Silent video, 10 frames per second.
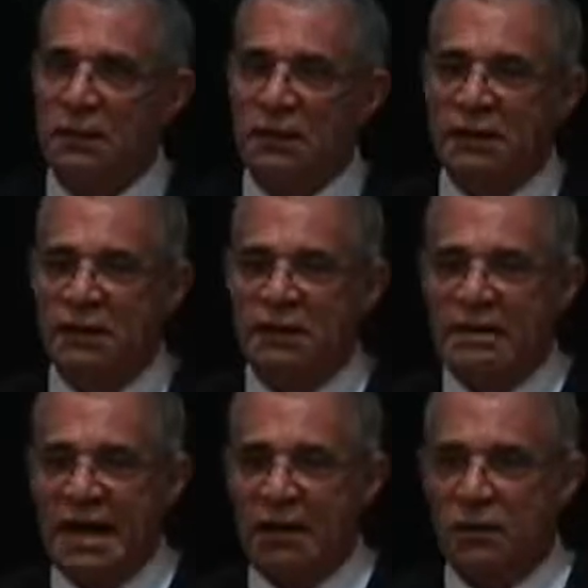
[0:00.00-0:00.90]
It is
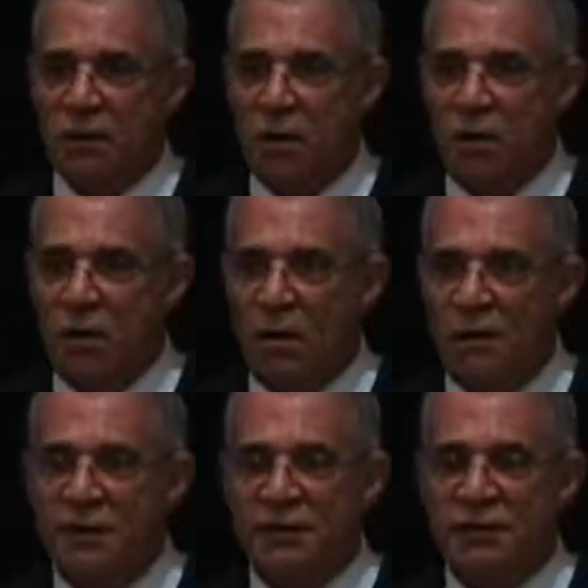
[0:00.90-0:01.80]
now
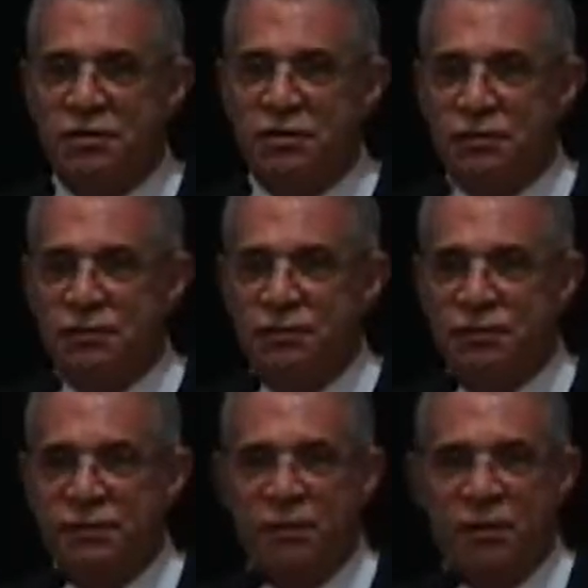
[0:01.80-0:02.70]
law that
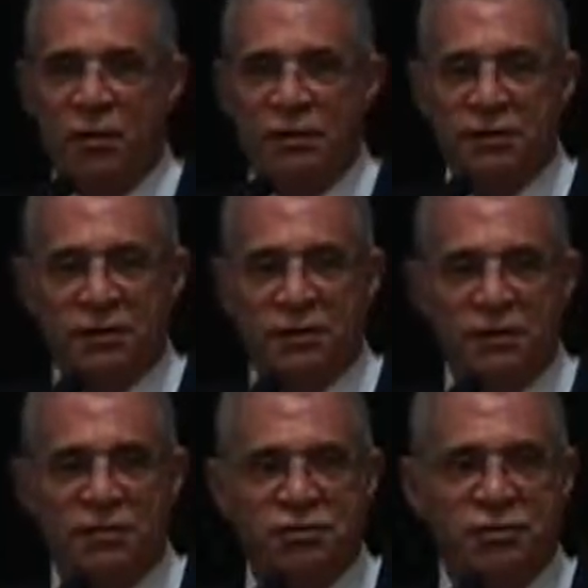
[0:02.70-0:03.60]
children who are in
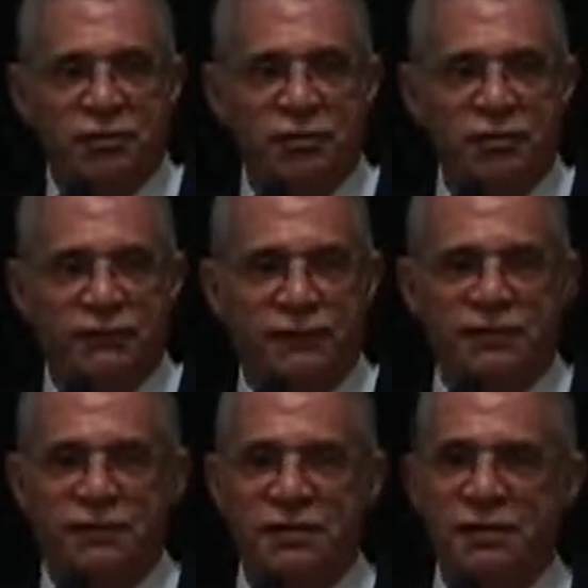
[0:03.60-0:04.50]
college or
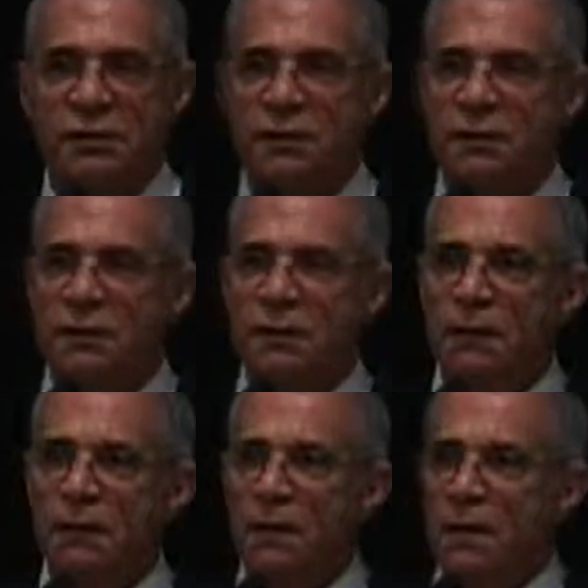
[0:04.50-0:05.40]
university,
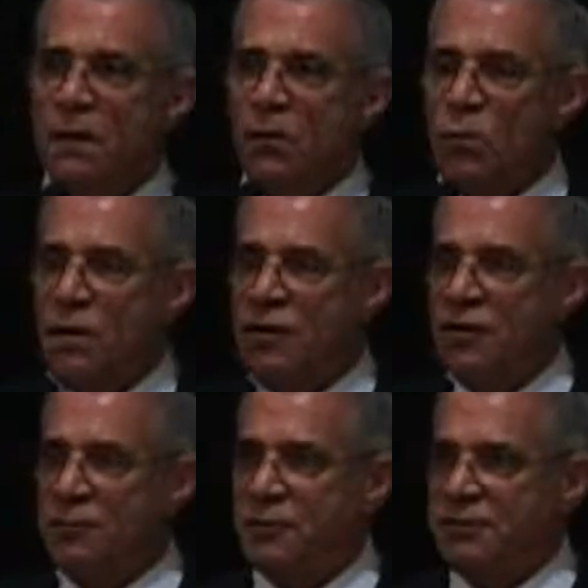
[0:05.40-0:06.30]
where
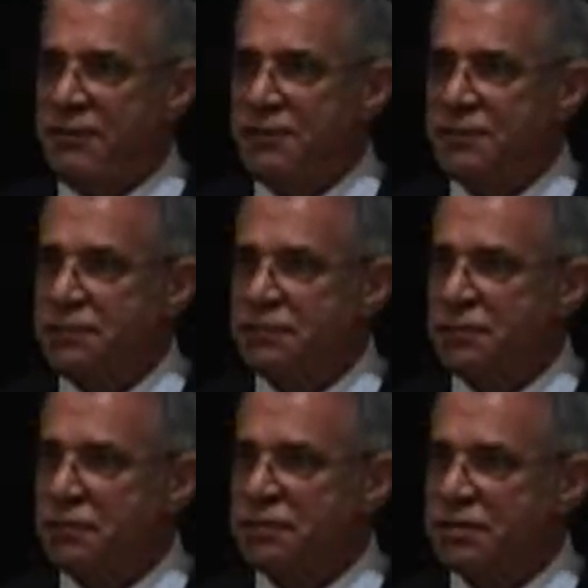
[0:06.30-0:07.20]
their
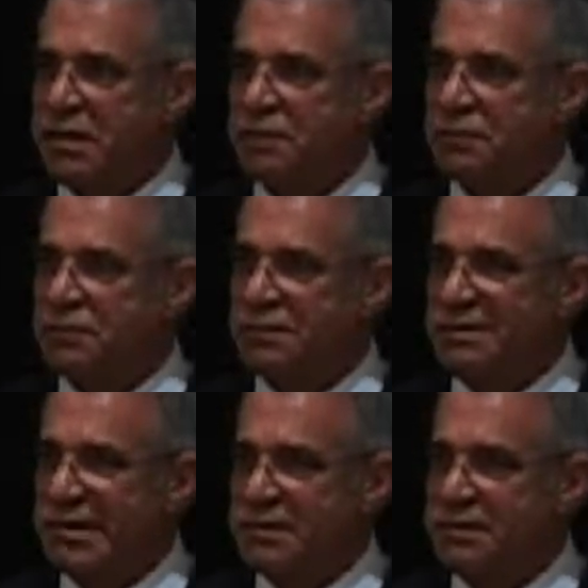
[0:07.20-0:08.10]
professors will schedule
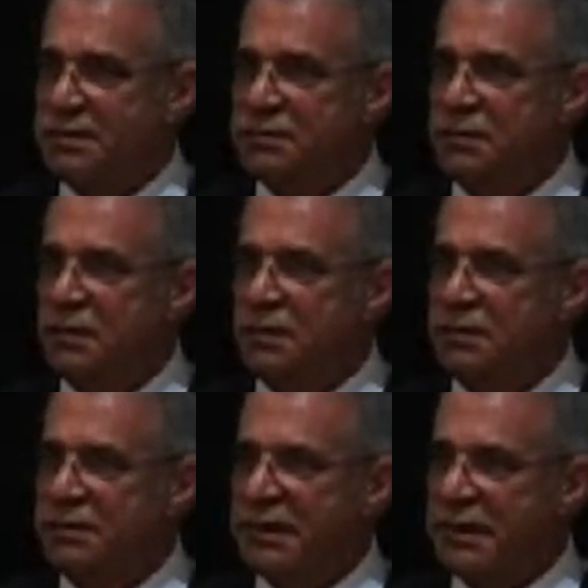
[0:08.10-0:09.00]
tests
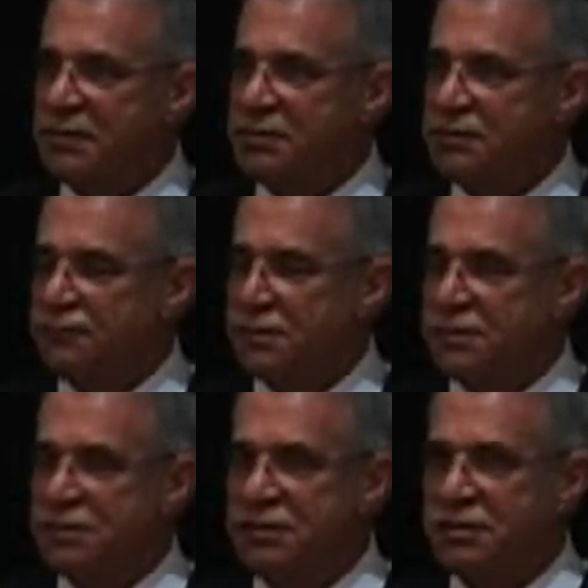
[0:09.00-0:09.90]
on days of
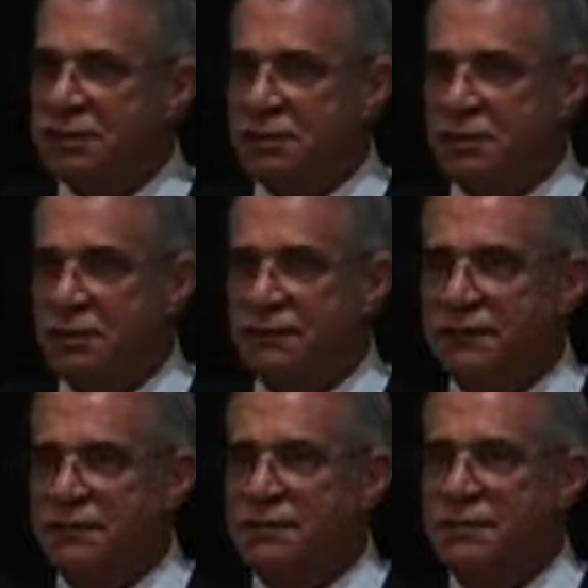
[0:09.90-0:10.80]
religious
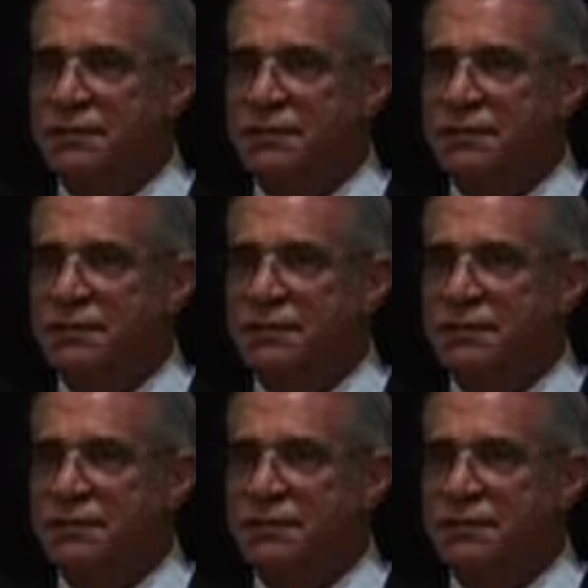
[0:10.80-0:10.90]
observance,